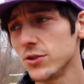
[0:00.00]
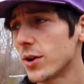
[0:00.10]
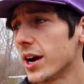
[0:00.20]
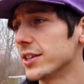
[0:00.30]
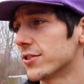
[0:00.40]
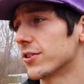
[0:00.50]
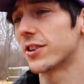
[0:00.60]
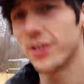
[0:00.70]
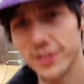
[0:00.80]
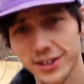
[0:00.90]
You guys are
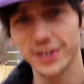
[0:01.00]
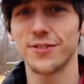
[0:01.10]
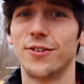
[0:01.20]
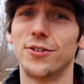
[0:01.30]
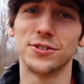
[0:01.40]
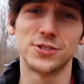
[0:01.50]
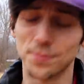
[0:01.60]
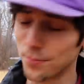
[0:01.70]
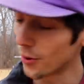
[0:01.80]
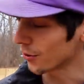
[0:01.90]
killing it on the
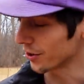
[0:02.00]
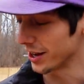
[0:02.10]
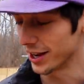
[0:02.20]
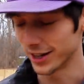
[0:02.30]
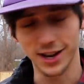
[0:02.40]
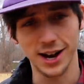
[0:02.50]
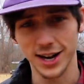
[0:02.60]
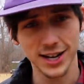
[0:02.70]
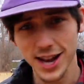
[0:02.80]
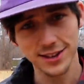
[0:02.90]
support, and
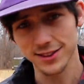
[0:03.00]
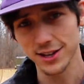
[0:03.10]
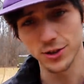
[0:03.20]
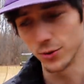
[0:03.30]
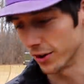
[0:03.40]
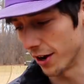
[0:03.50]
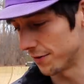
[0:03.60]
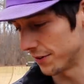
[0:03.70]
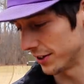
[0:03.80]
I can't thank you enough.